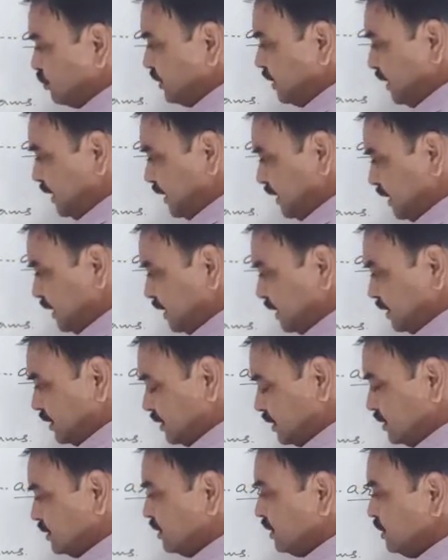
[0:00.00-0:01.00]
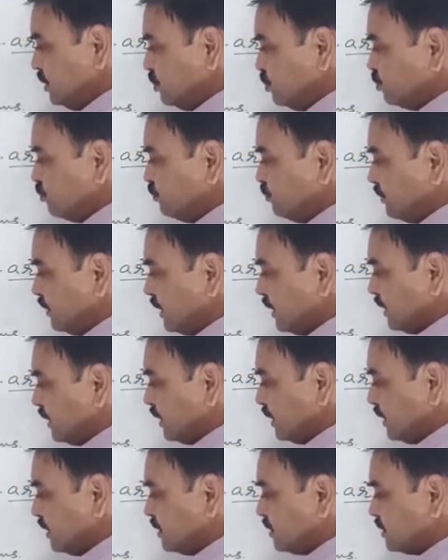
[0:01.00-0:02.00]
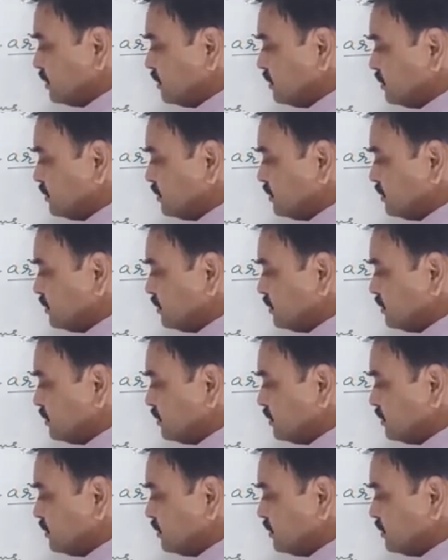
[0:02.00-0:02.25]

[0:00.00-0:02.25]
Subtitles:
a into bracket